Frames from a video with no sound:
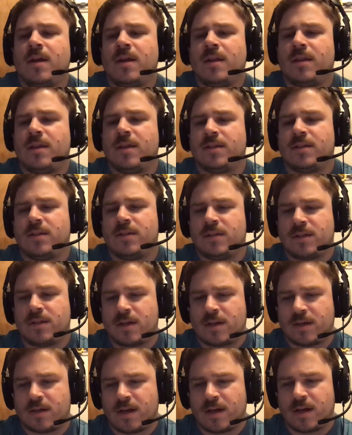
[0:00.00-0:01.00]
this is
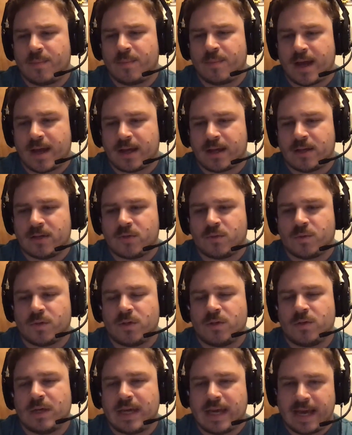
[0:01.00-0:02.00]
a package
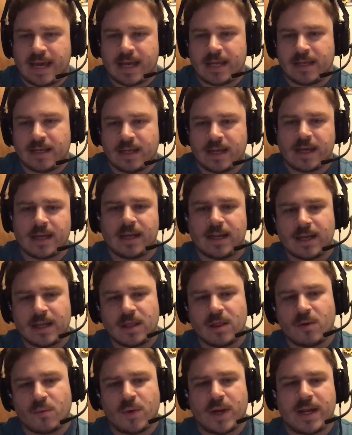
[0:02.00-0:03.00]
where you can't get
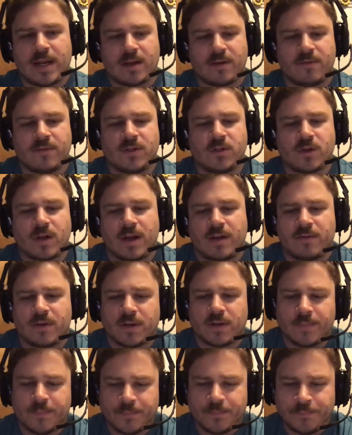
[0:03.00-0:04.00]
in the wake of a
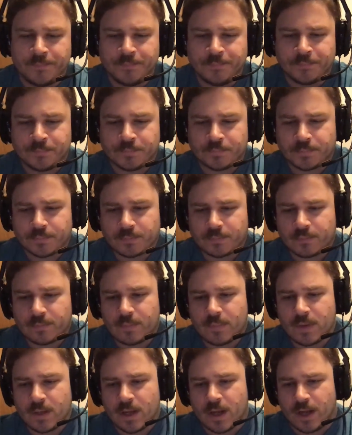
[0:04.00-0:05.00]
driver.
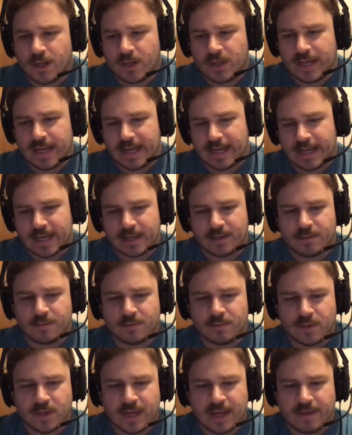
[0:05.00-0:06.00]
You
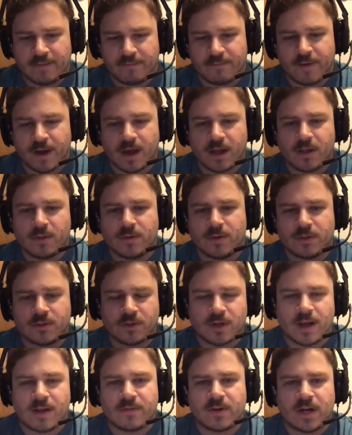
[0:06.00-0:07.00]
can't follow a
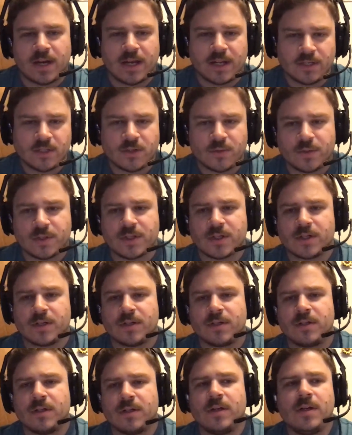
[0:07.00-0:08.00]
driver into a
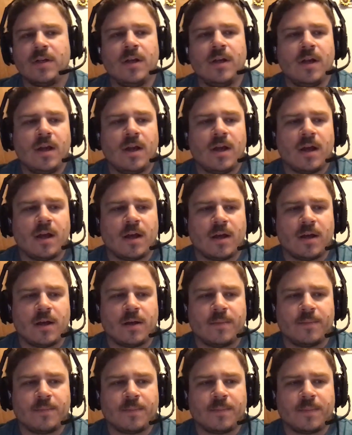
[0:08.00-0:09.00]
turn.
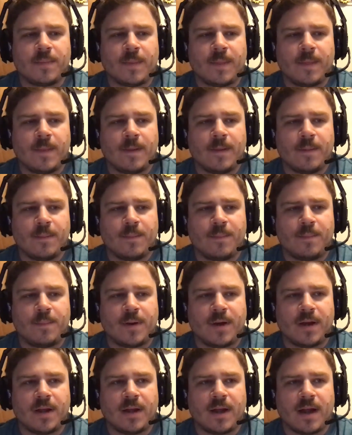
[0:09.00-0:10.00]

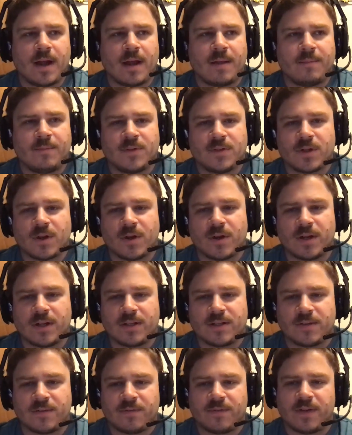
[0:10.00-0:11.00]
But I'm
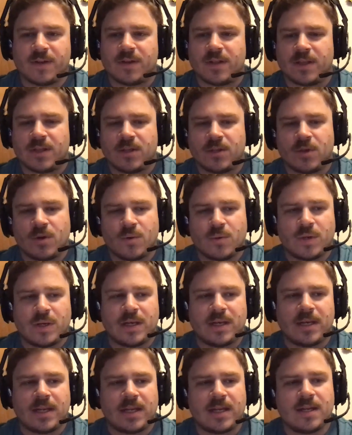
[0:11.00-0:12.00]
starting to feel that you don't
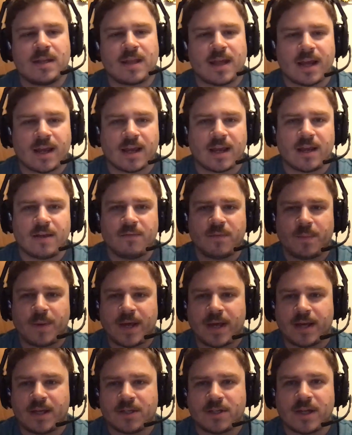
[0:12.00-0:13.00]
need that kind of a
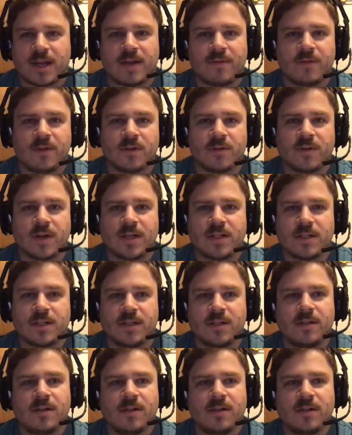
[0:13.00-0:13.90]
package to have good racing.